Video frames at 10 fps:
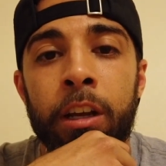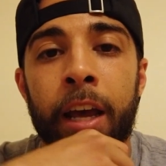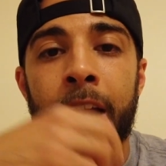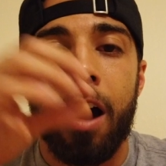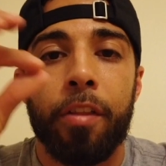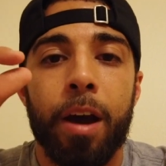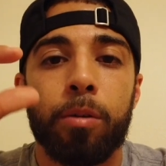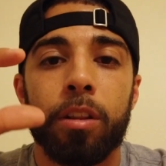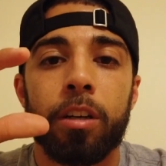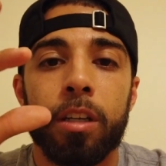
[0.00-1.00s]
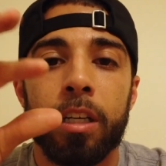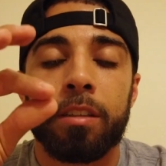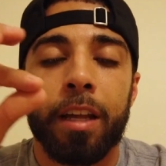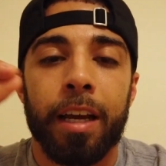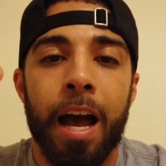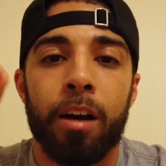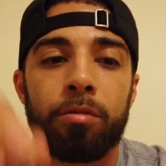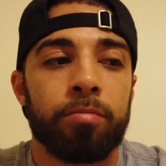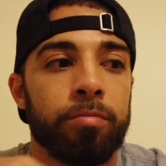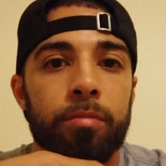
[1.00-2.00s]
and how that would look is like
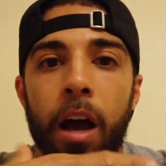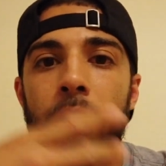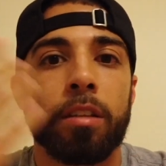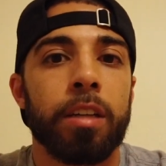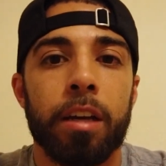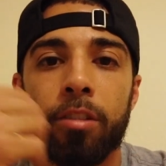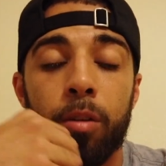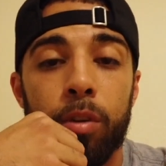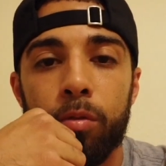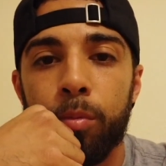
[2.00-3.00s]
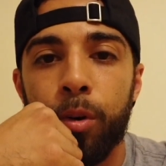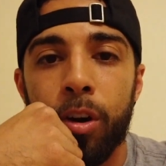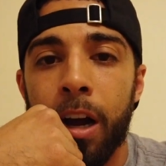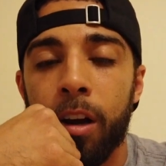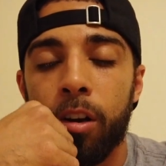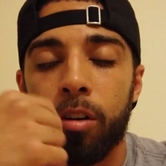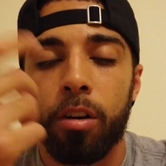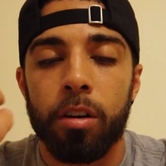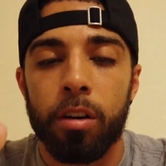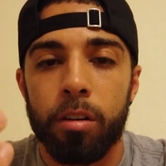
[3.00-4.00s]
let's say I start with a remote or
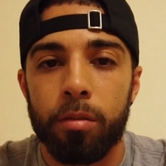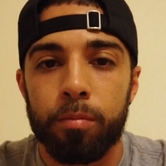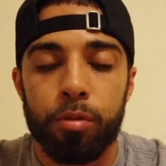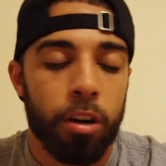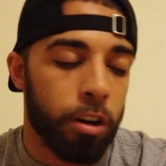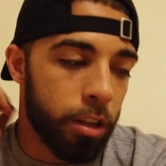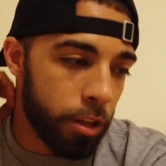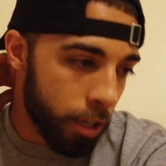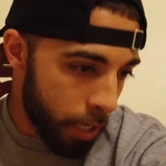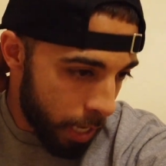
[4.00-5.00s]
a prong collar.